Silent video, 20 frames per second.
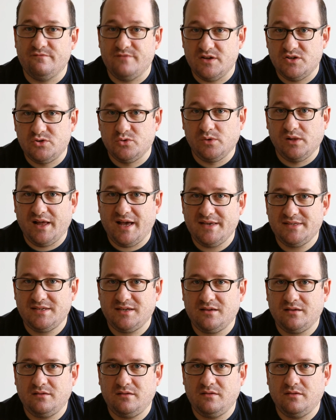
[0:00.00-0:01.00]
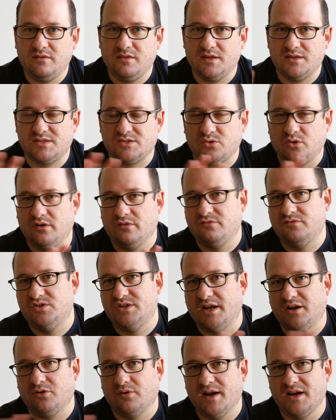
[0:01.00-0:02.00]
visualizing this sort of
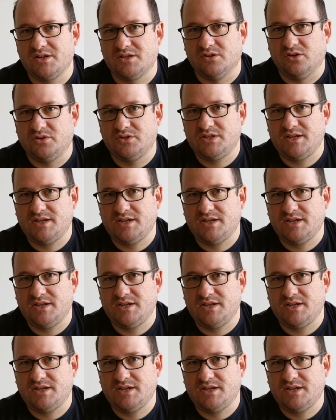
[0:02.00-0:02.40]
generational